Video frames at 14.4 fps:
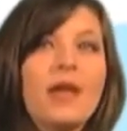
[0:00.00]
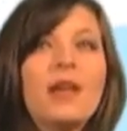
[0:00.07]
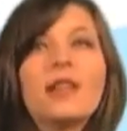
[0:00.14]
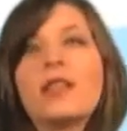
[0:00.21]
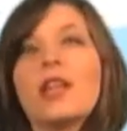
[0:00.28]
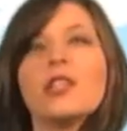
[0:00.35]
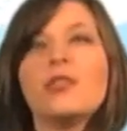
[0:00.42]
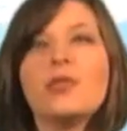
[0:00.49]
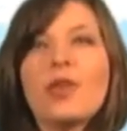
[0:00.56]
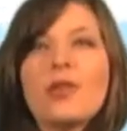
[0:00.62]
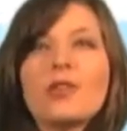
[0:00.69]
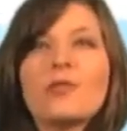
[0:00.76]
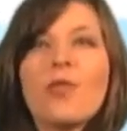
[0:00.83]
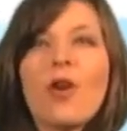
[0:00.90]
that you
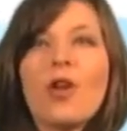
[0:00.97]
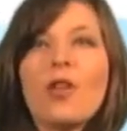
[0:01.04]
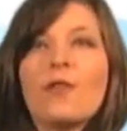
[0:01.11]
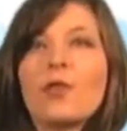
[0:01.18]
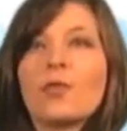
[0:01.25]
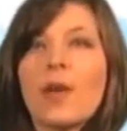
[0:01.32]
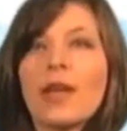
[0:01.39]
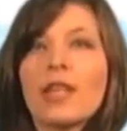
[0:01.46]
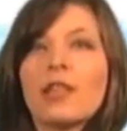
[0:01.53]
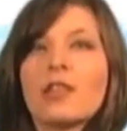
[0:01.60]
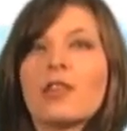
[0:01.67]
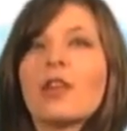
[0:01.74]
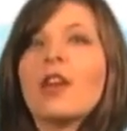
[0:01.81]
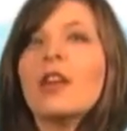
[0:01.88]
use for all of your
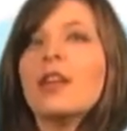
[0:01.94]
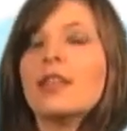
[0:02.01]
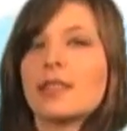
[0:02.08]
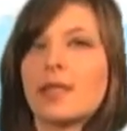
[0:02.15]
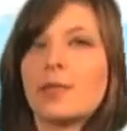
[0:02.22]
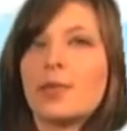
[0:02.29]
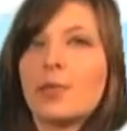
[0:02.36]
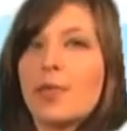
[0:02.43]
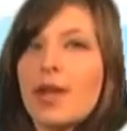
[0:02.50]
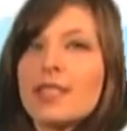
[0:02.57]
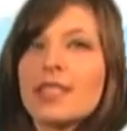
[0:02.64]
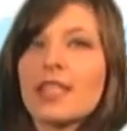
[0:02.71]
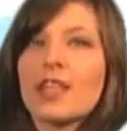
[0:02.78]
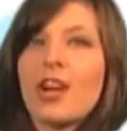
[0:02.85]
regular simple
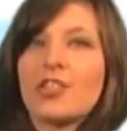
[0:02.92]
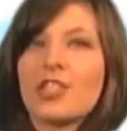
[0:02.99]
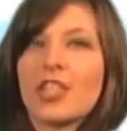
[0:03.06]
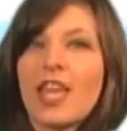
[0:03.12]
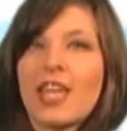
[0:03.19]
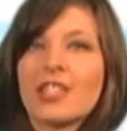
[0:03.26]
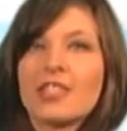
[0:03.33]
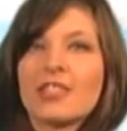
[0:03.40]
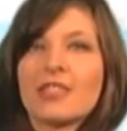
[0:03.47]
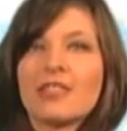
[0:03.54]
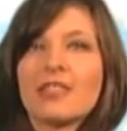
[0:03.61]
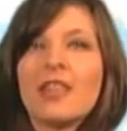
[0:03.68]
present conjugations.